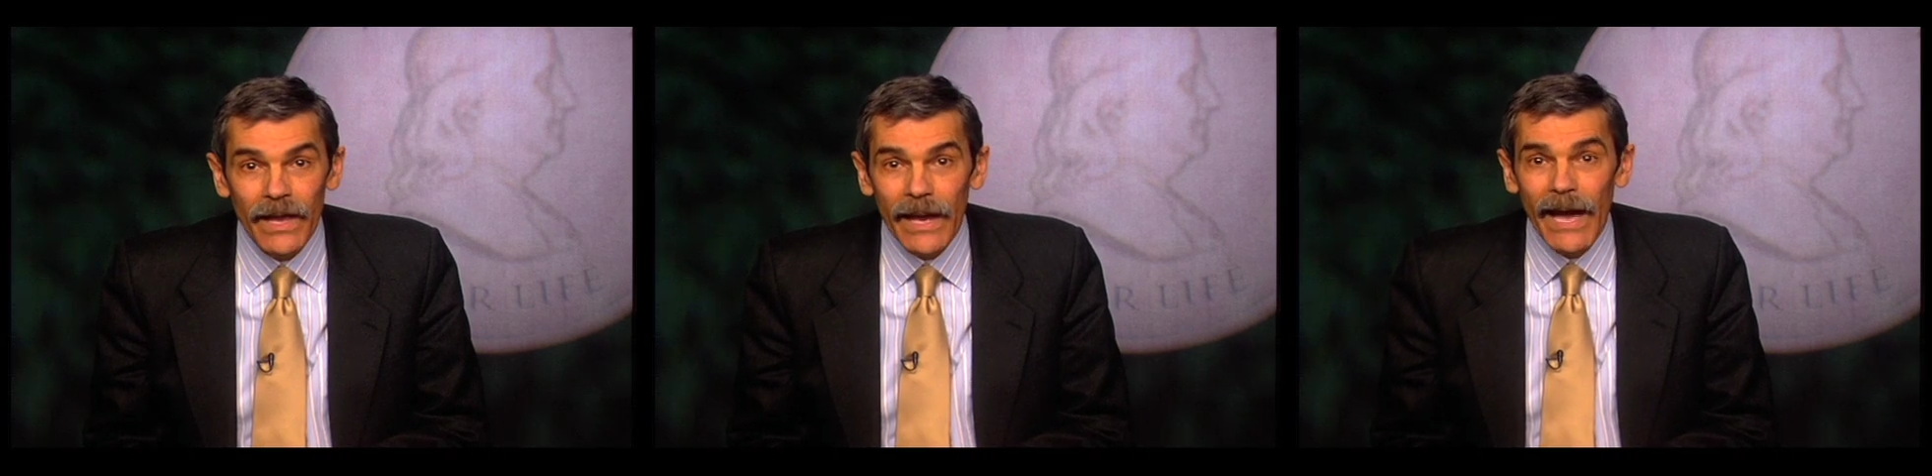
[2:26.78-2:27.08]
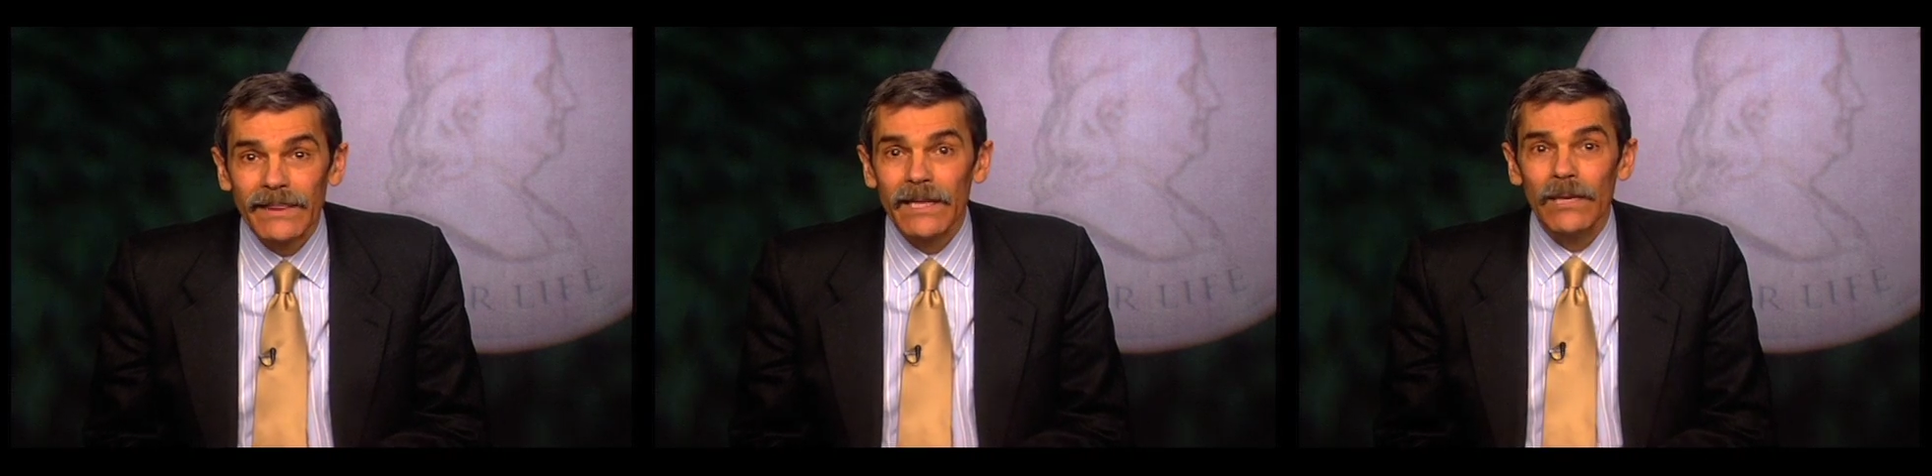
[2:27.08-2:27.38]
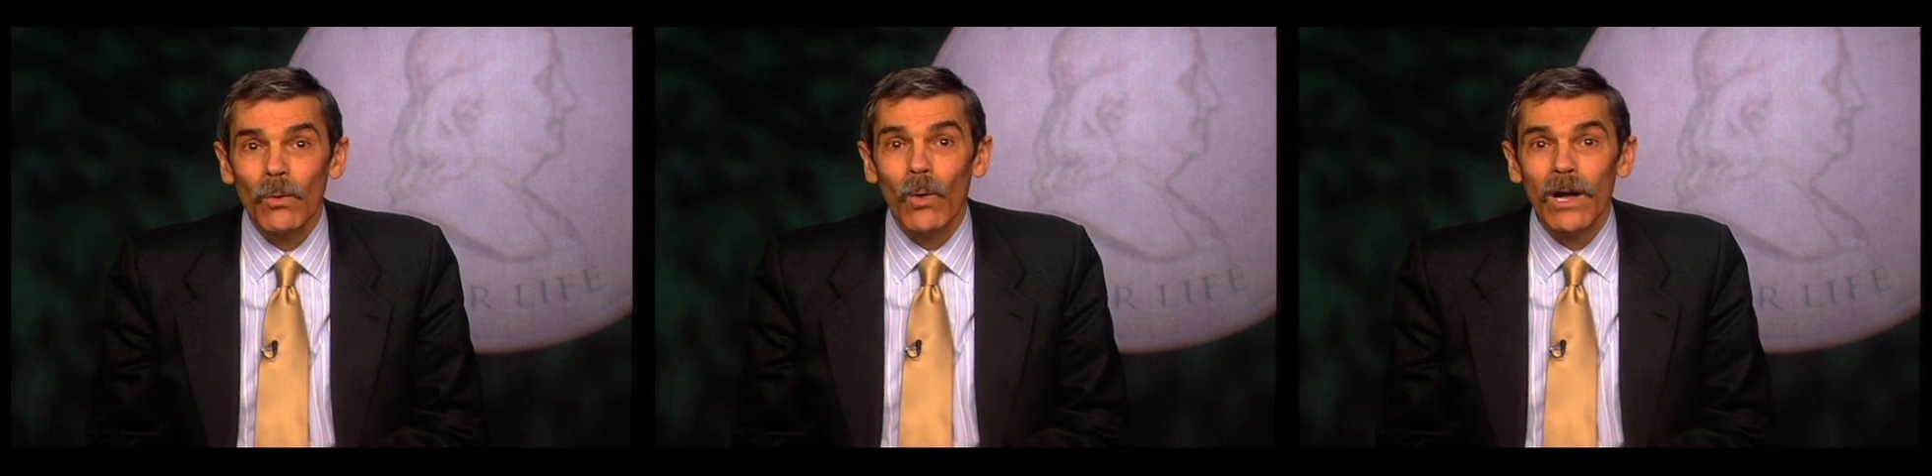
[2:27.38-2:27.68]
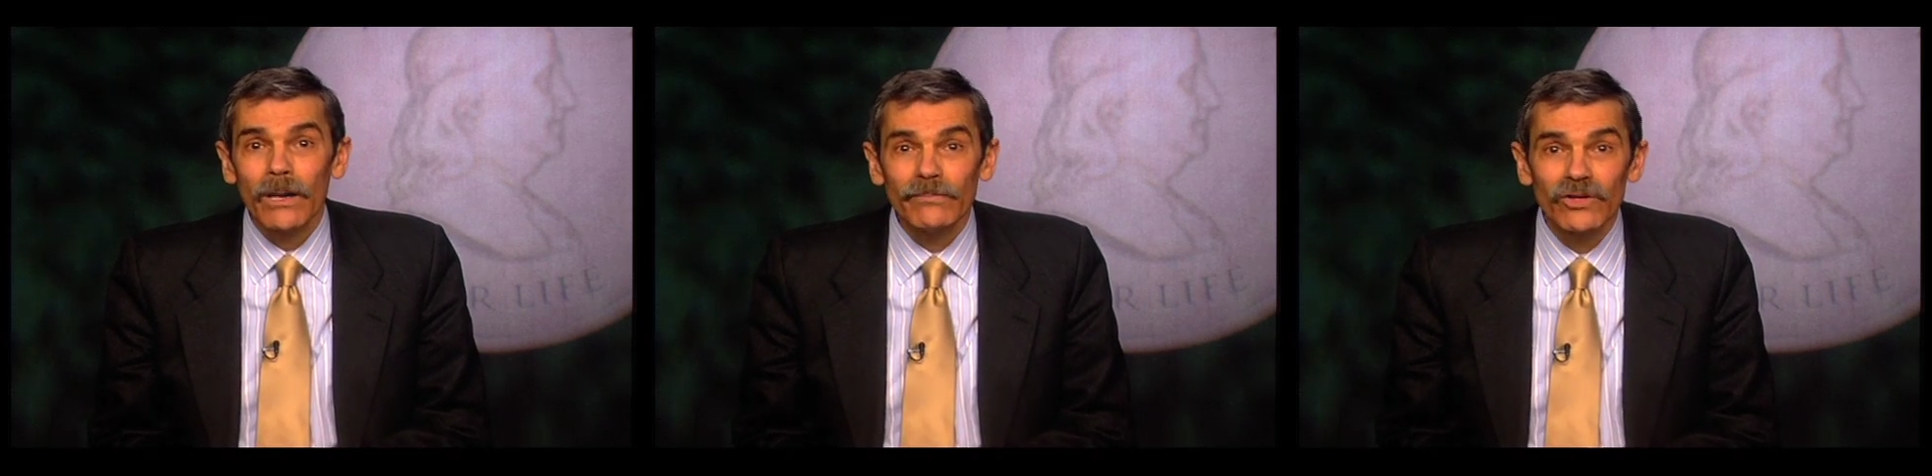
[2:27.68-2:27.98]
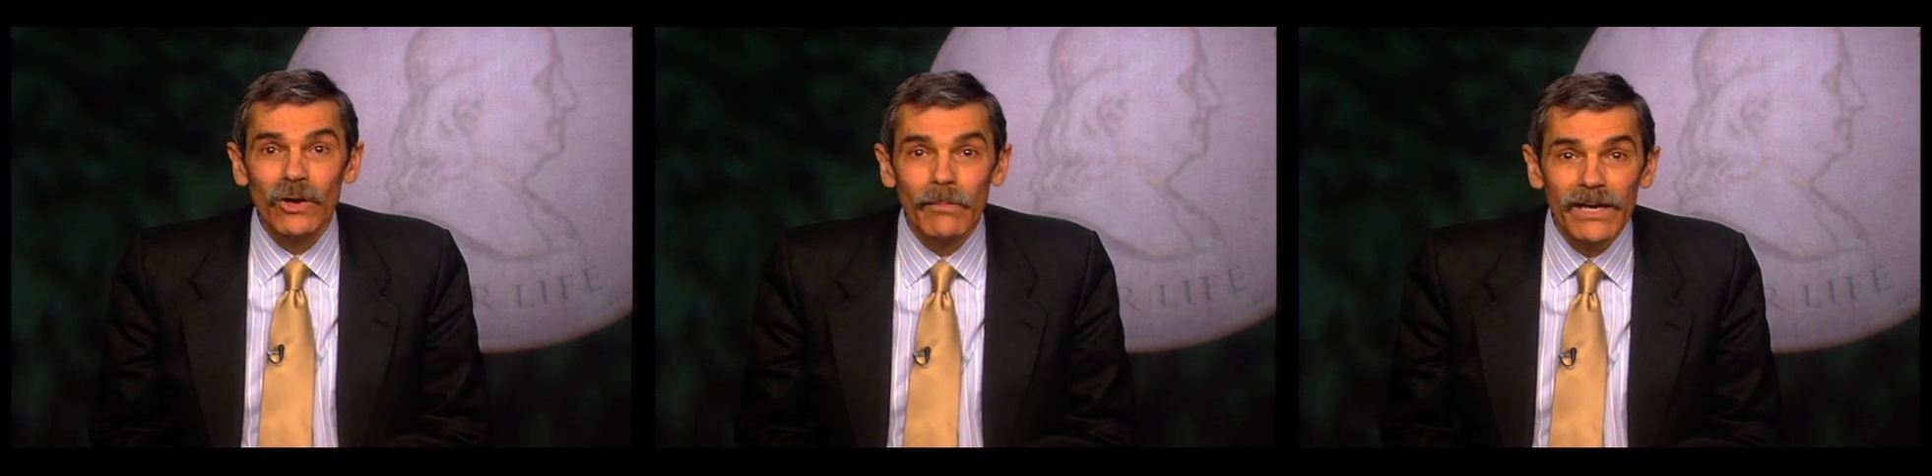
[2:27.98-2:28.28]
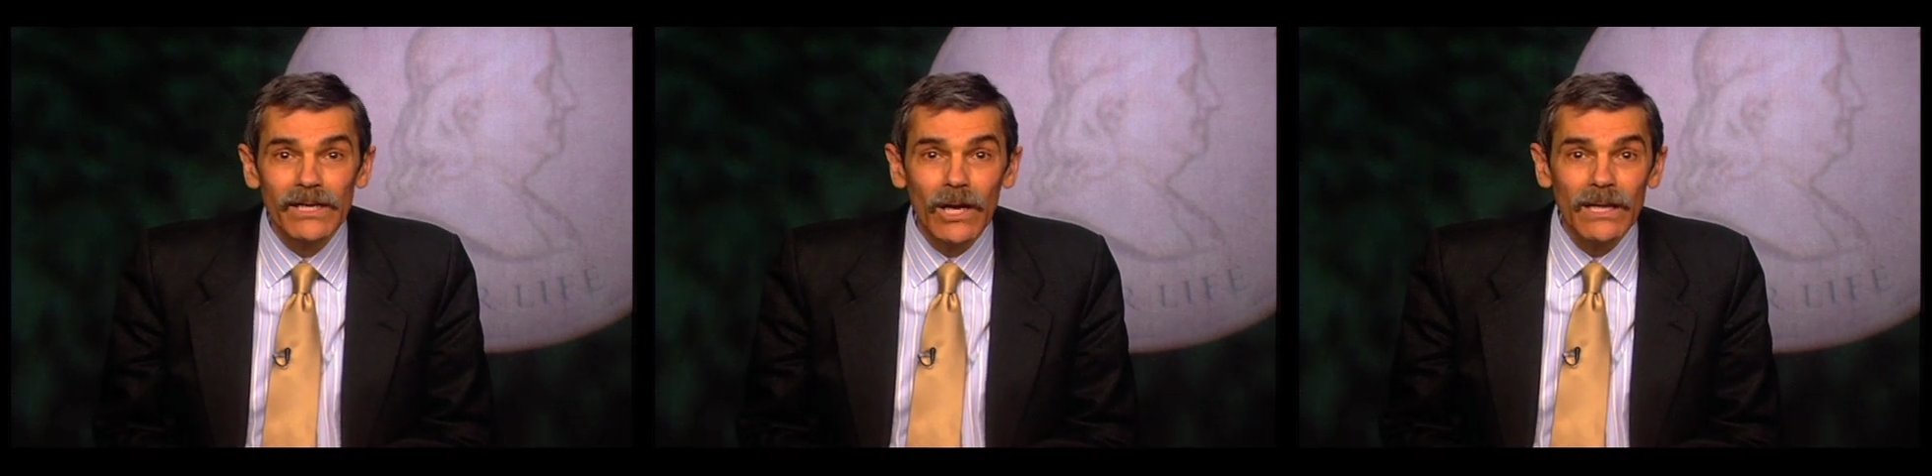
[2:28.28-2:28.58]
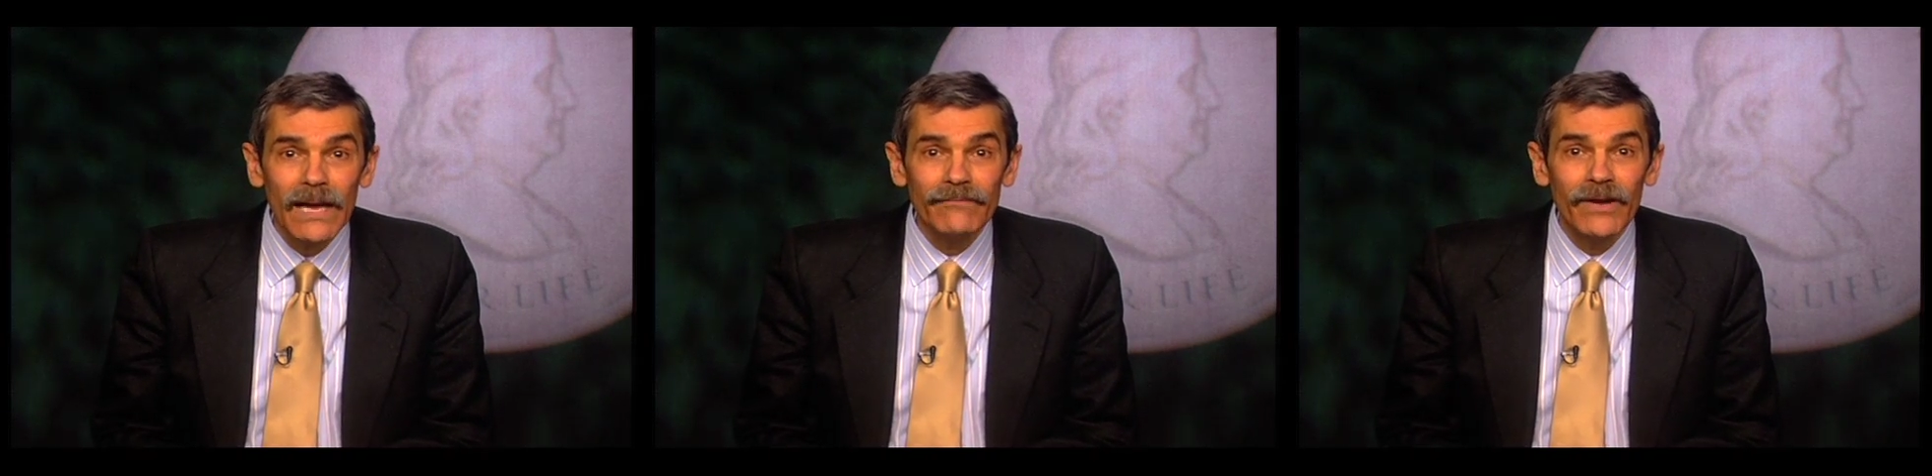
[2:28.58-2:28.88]
Cathy, welcome to Your Money, Your
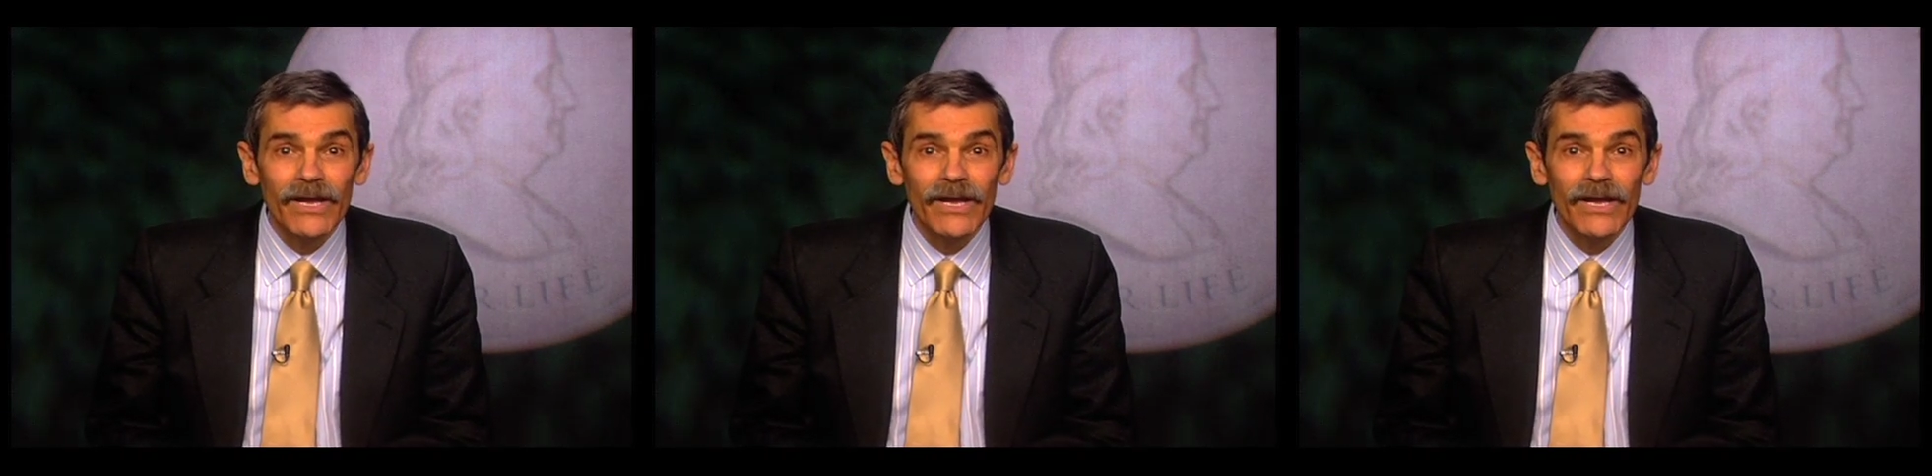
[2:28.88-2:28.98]
Life.